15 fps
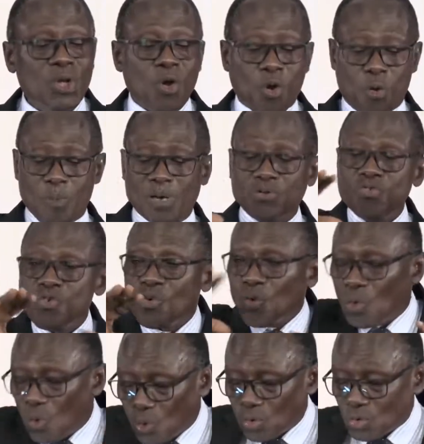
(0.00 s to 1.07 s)
Obed no,
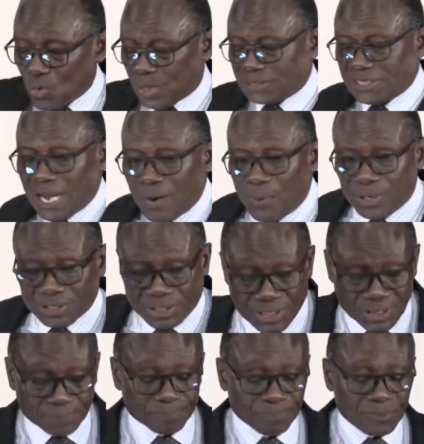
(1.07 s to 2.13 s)
no, son, which
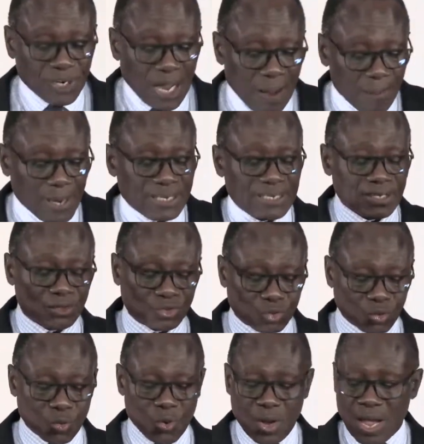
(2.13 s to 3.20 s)
he am I, yes,
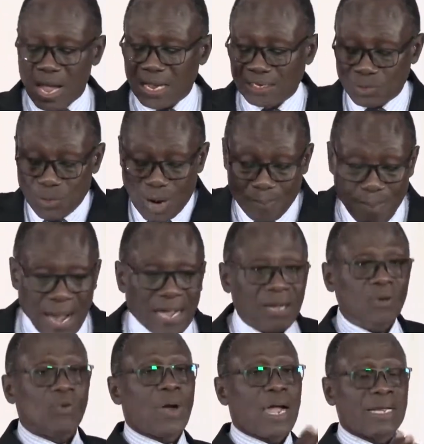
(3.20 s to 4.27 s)
I do a ba,
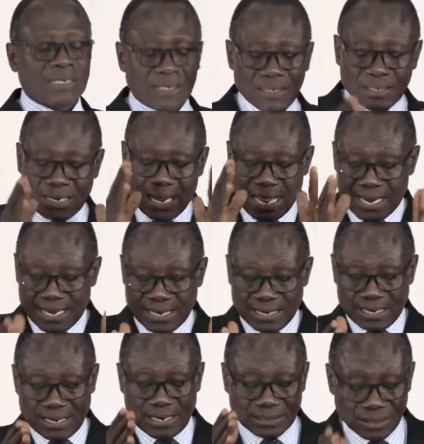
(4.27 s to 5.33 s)
quite
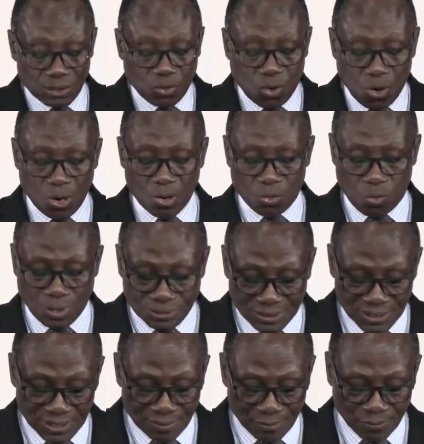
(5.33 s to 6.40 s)
a deco and quite
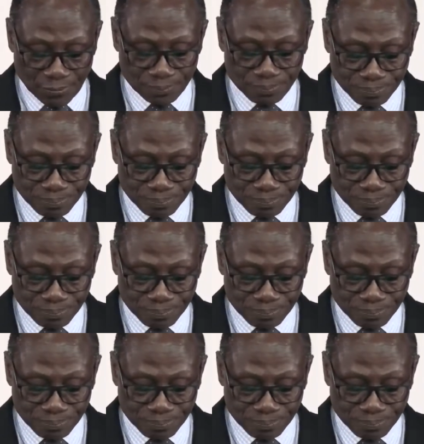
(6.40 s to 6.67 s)
anymore.